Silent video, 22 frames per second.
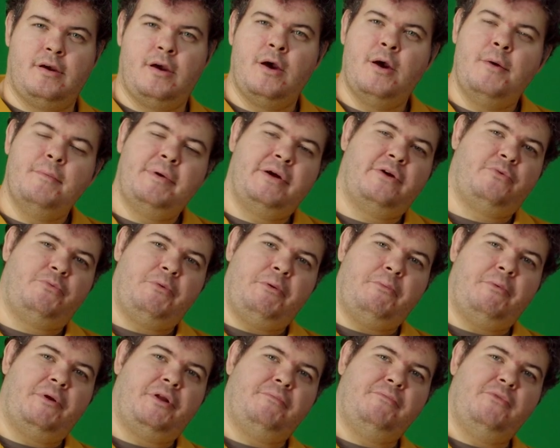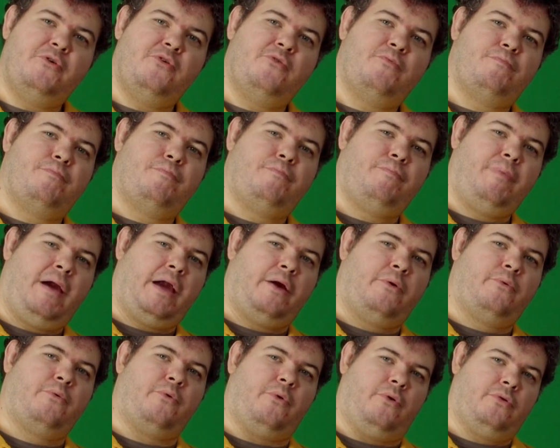Because we want to move
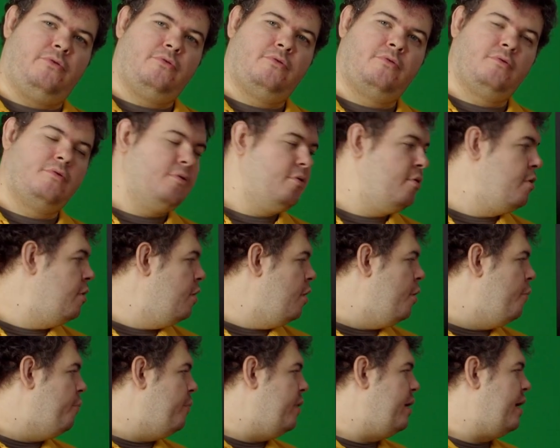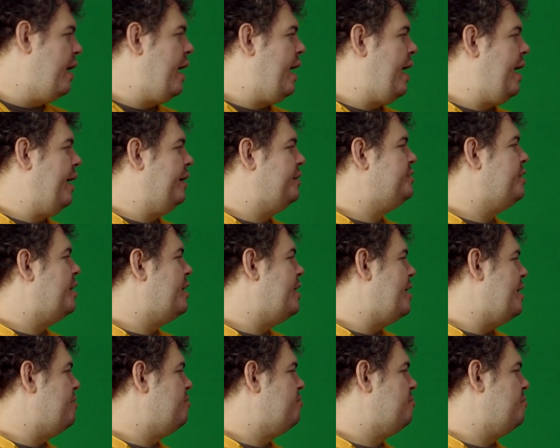backwards, we actually
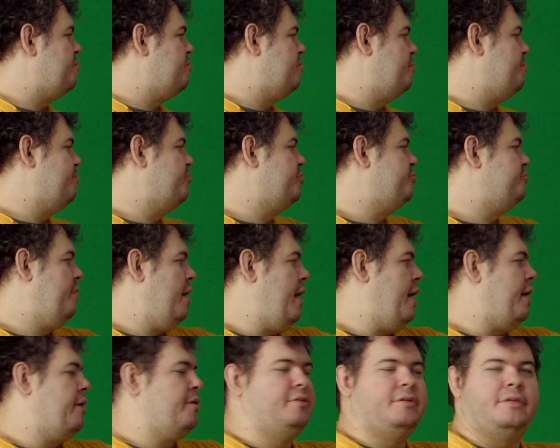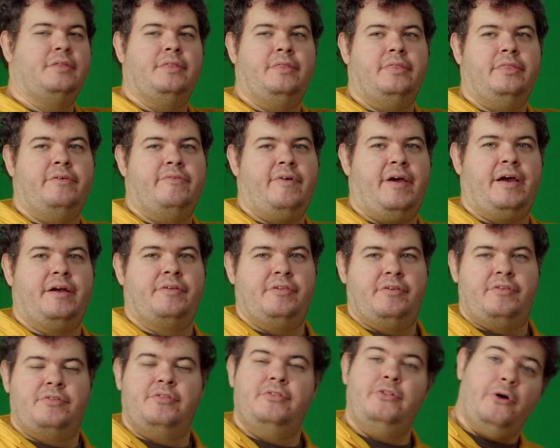need to subtract the vectors,
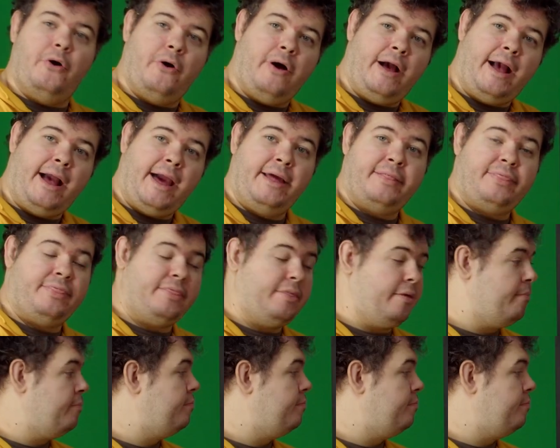not add them.